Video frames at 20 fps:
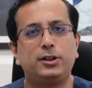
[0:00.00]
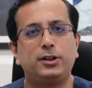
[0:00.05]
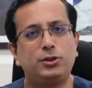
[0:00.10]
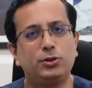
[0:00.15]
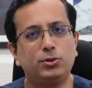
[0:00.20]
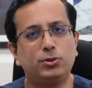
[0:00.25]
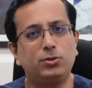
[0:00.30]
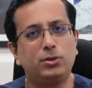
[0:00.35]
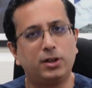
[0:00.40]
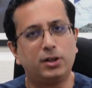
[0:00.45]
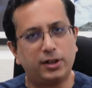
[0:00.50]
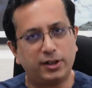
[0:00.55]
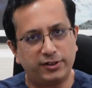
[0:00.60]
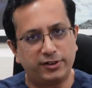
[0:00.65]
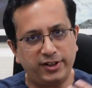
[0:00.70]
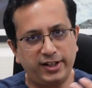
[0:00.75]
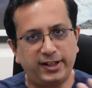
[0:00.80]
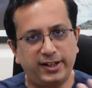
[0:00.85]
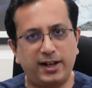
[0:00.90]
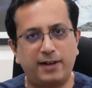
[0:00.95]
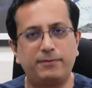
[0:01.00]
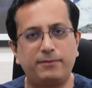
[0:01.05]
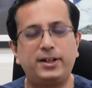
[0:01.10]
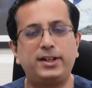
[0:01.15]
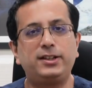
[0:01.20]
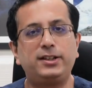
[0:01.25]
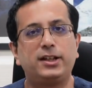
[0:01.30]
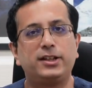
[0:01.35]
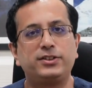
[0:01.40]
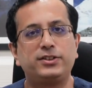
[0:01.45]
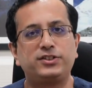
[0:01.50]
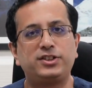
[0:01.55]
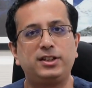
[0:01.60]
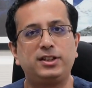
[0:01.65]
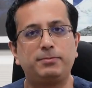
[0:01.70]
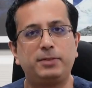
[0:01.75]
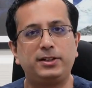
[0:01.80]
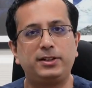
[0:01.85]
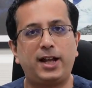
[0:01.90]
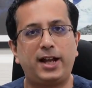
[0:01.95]
to recover
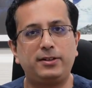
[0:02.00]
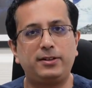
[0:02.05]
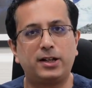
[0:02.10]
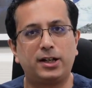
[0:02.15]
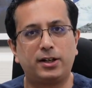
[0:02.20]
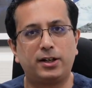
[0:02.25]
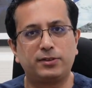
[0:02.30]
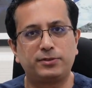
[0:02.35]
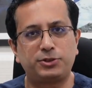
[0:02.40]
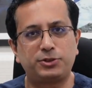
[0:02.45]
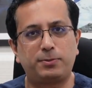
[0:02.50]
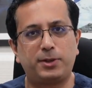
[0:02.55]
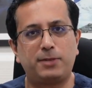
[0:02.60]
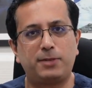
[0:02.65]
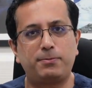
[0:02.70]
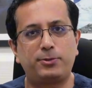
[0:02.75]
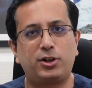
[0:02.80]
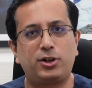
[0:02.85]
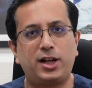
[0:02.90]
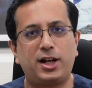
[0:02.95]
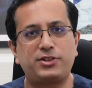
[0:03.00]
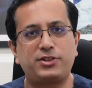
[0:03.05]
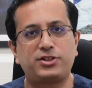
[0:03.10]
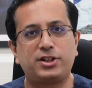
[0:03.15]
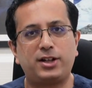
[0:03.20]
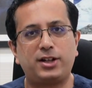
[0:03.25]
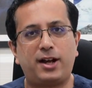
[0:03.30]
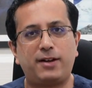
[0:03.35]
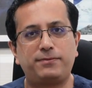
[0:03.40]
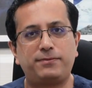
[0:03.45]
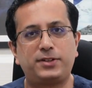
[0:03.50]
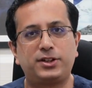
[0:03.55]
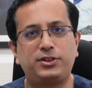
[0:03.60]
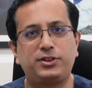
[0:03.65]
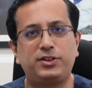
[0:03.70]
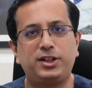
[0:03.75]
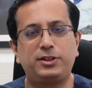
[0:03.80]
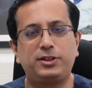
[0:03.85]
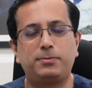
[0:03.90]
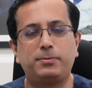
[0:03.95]
semen and sperm production after
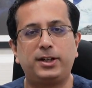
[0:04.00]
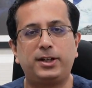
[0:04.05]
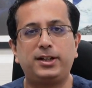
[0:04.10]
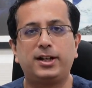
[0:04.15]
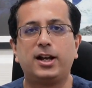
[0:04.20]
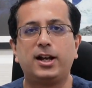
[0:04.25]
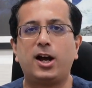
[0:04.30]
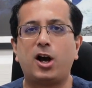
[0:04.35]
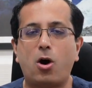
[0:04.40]
treatment